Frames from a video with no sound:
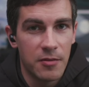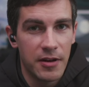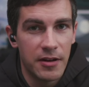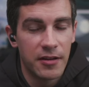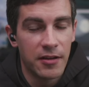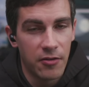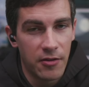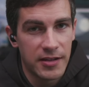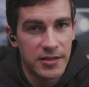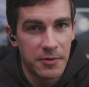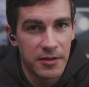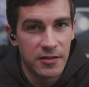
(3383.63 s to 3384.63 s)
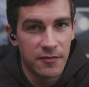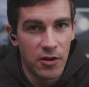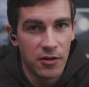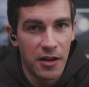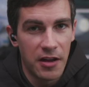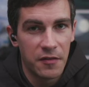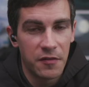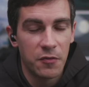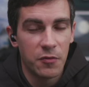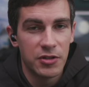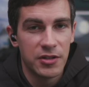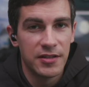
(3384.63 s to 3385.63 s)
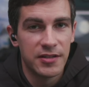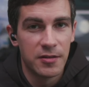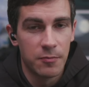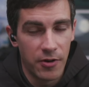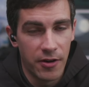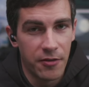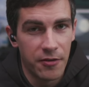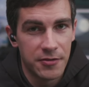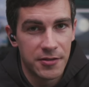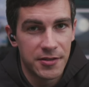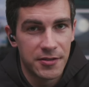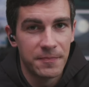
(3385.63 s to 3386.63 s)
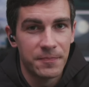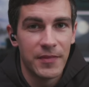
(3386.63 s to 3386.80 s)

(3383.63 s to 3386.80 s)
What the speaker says: about another aspect of our life, which is the brothers,